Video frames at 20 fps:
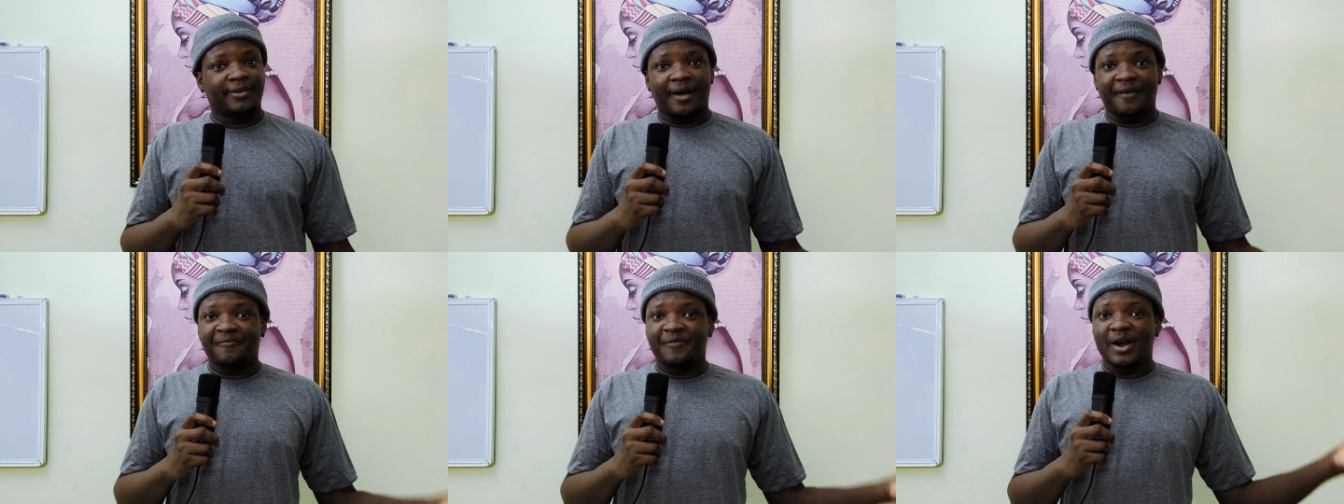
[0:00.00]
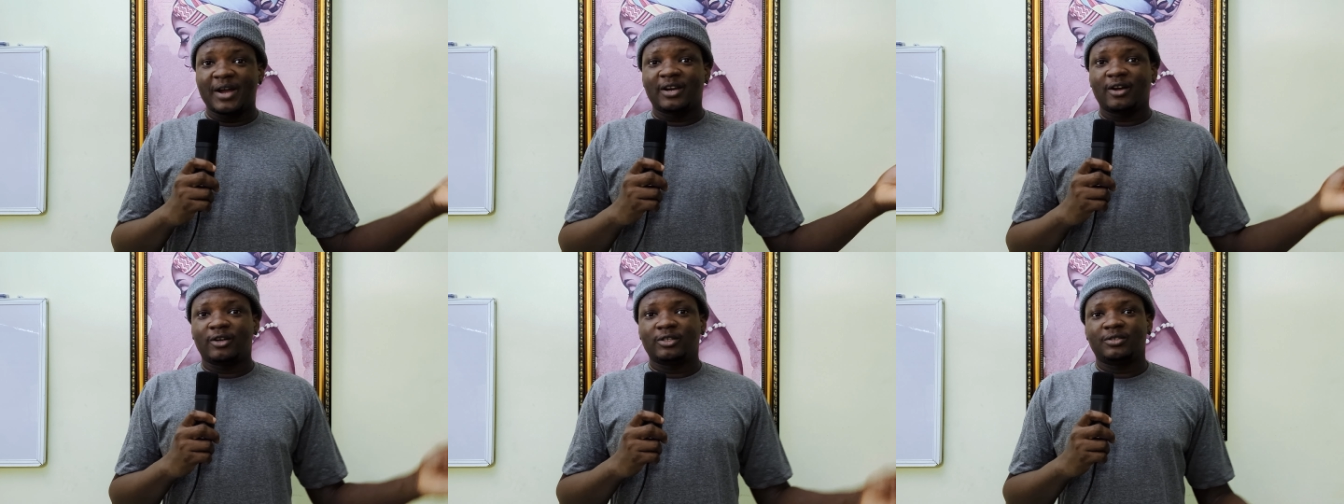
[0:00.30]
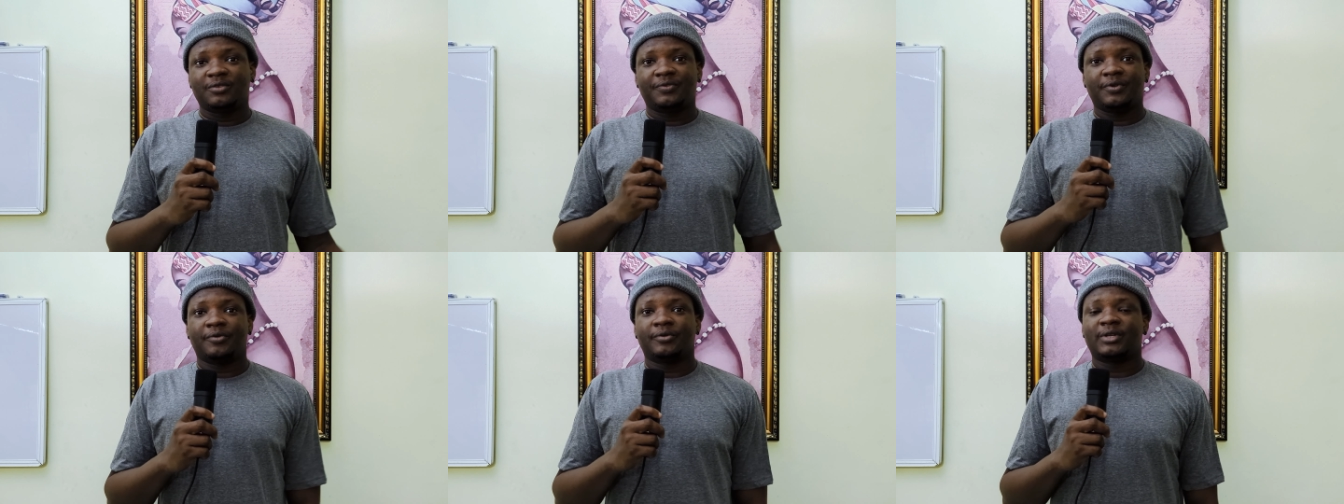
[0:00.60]
And find
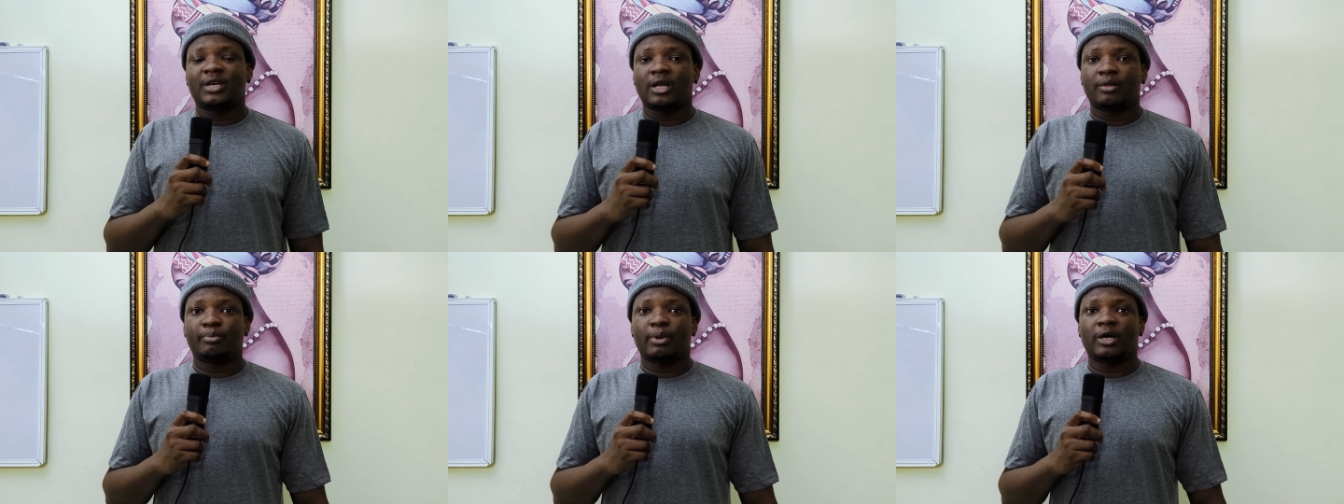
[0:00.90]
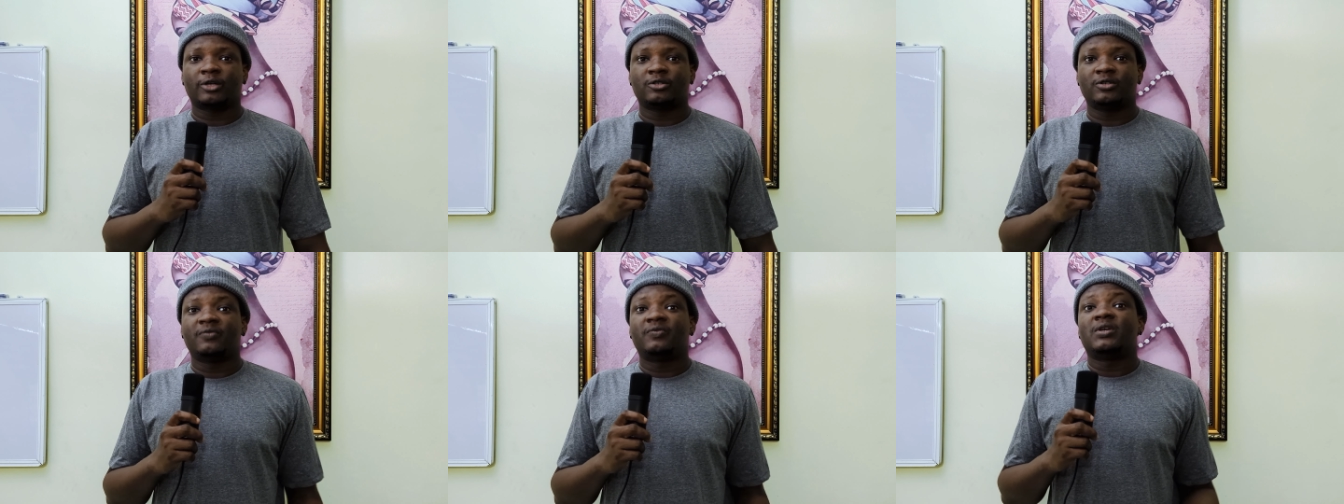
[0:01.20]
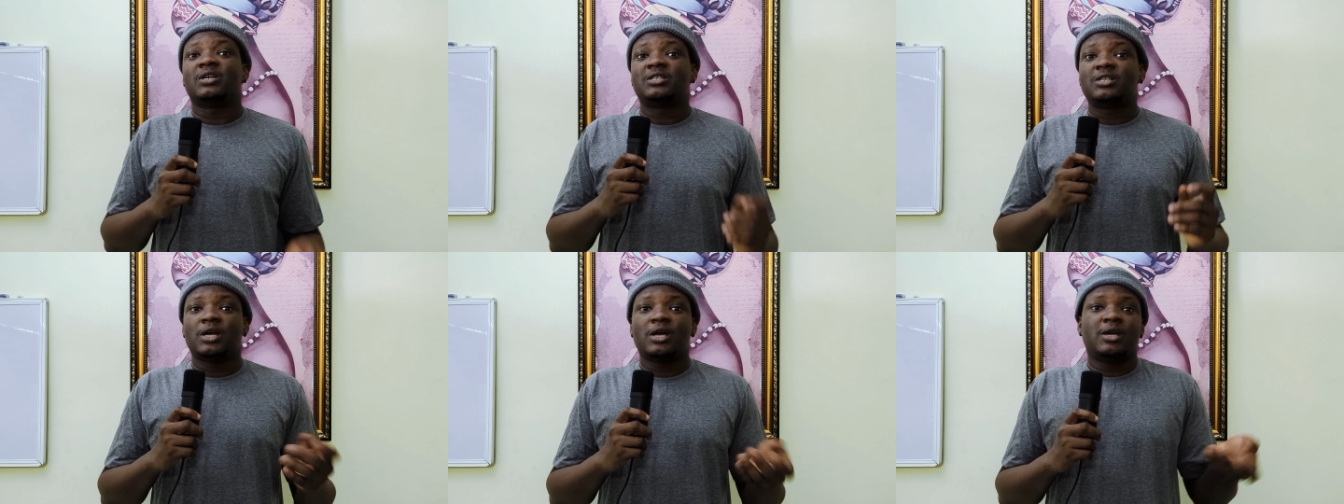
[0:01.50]
out if they would get back to you.
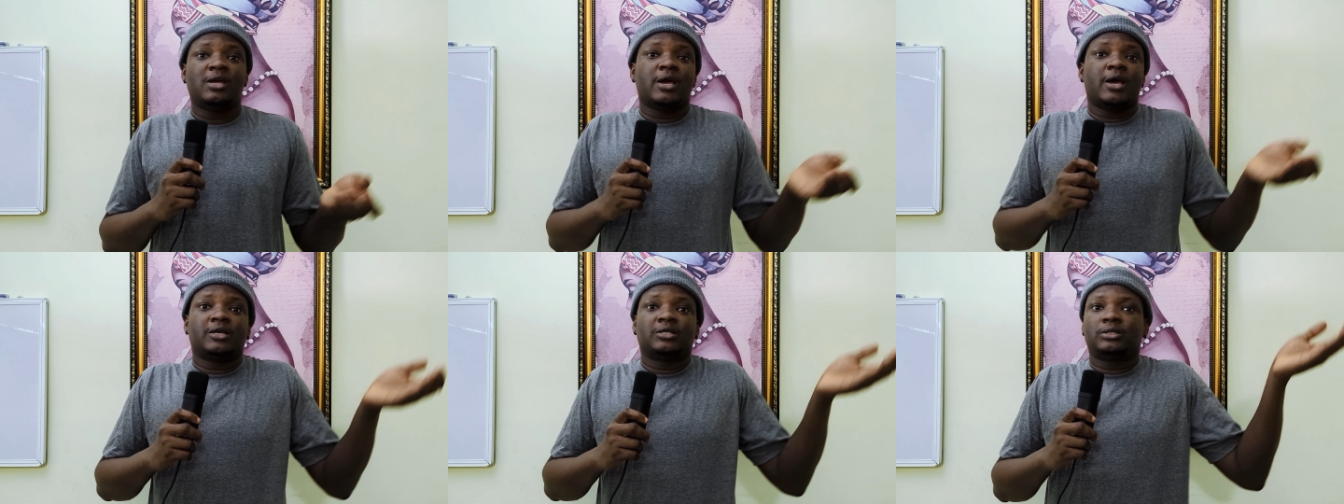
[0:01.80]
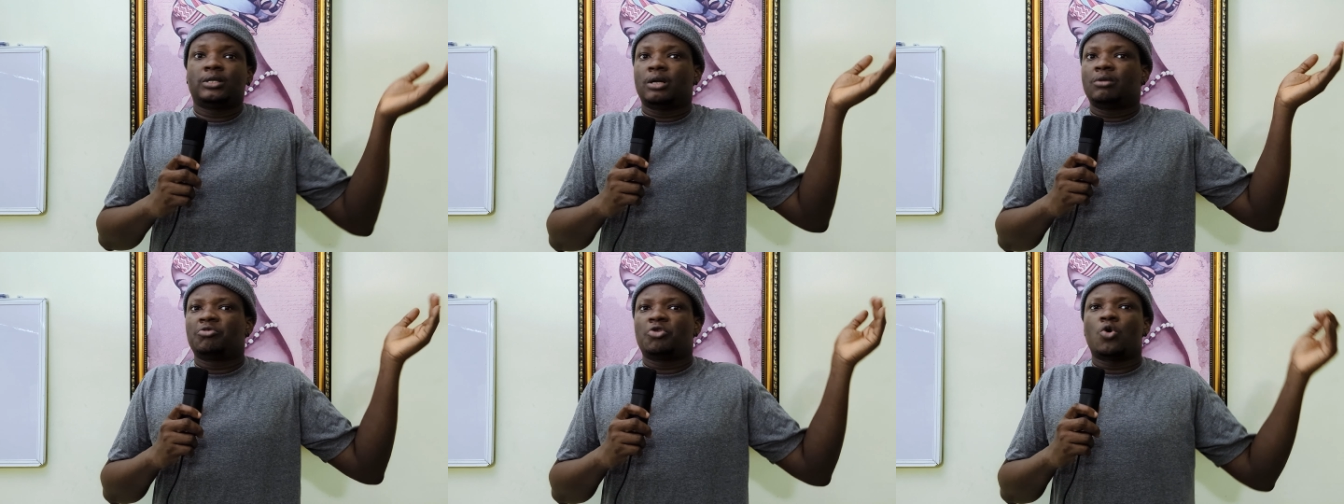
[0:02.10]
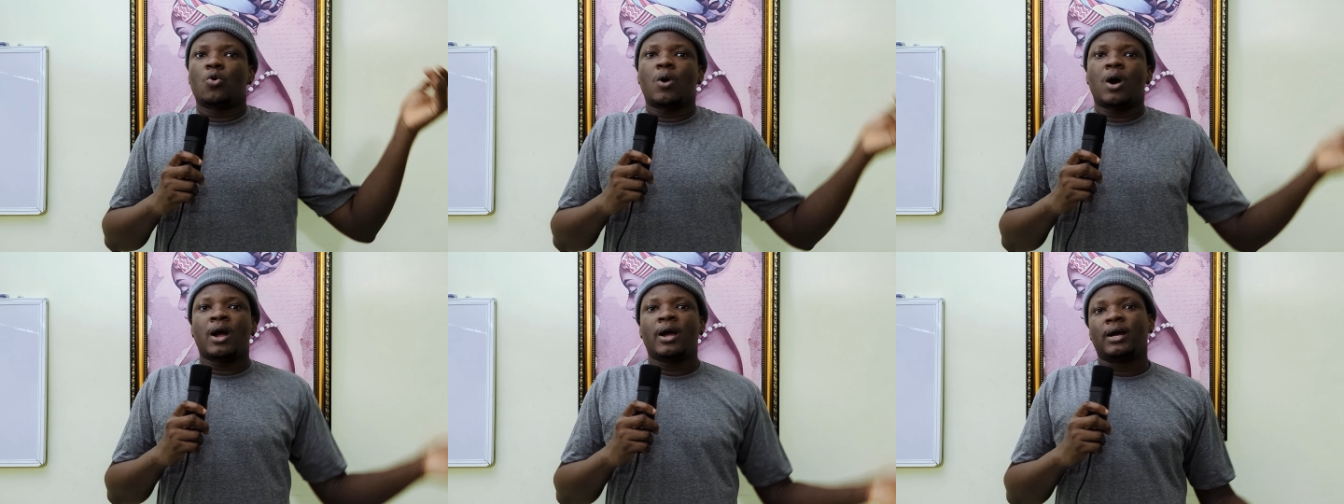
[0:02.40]
If they say yes, then
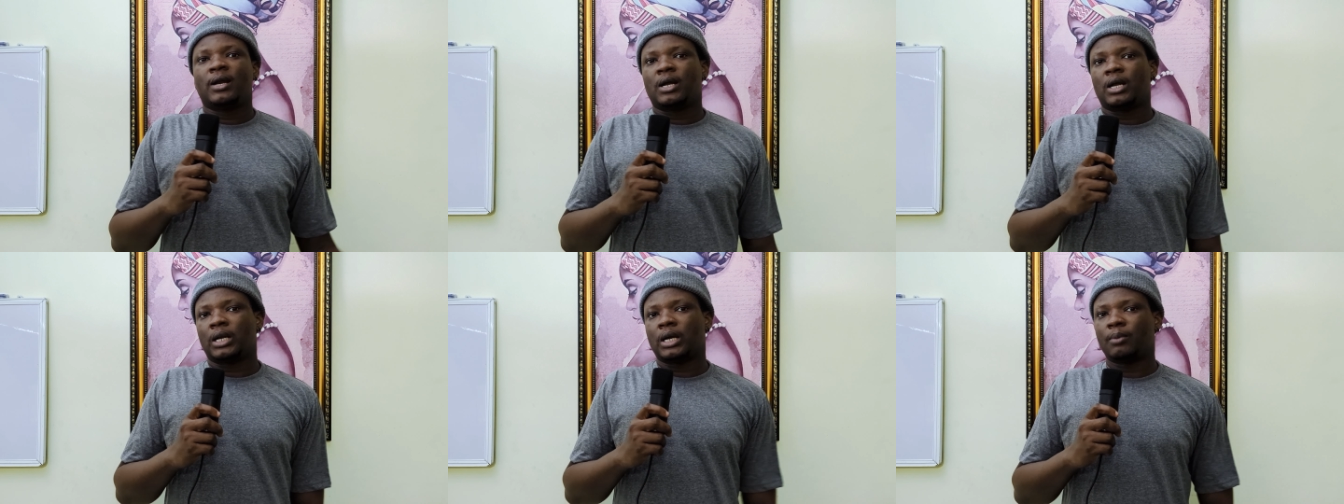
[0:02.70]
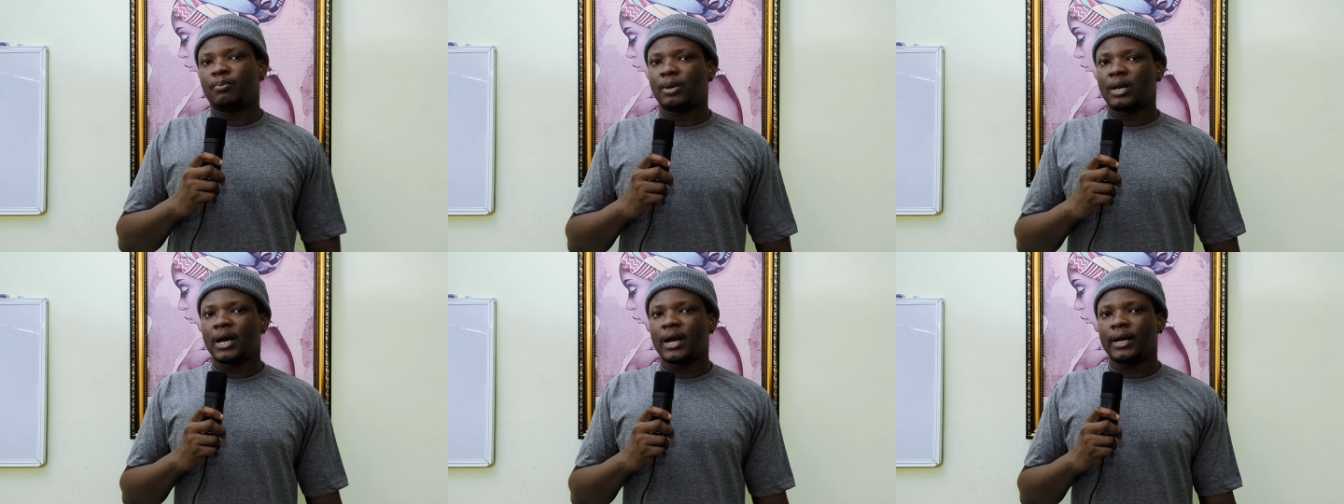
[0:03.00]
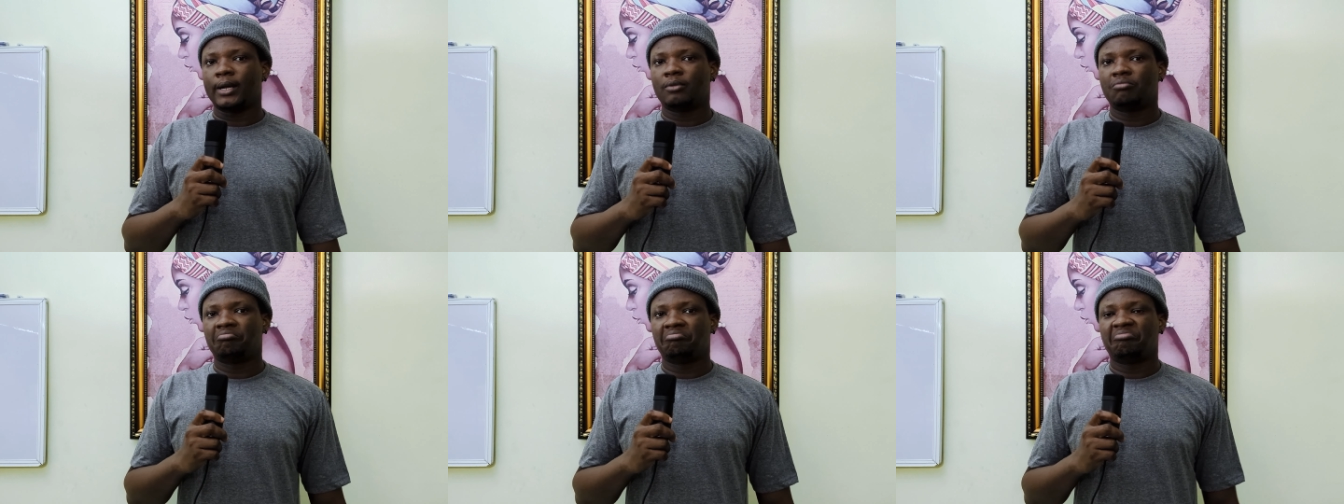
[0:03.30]
go ahead and
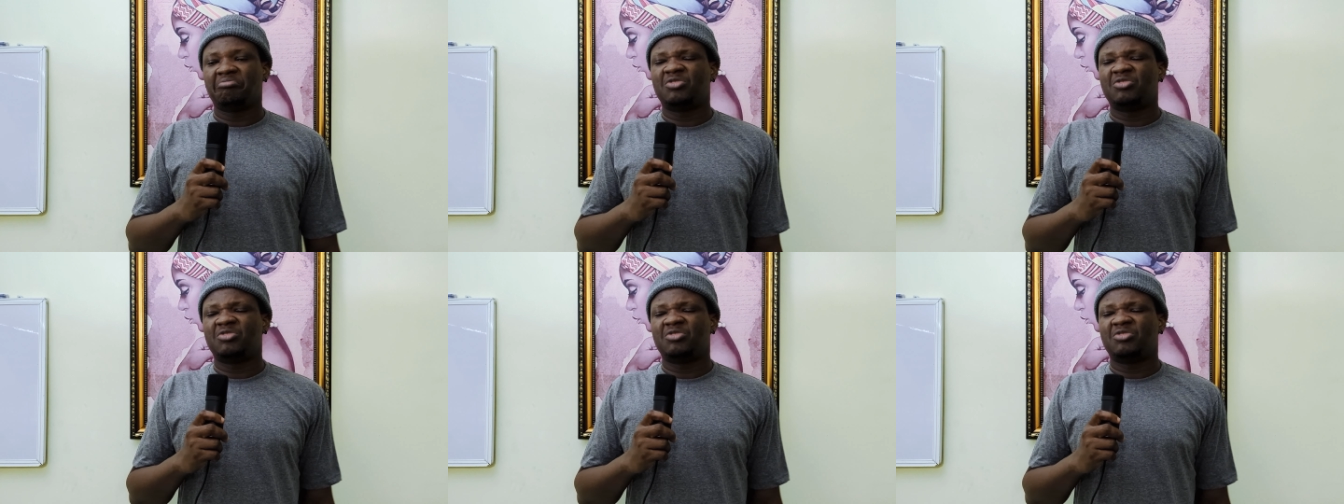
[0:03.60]
apply.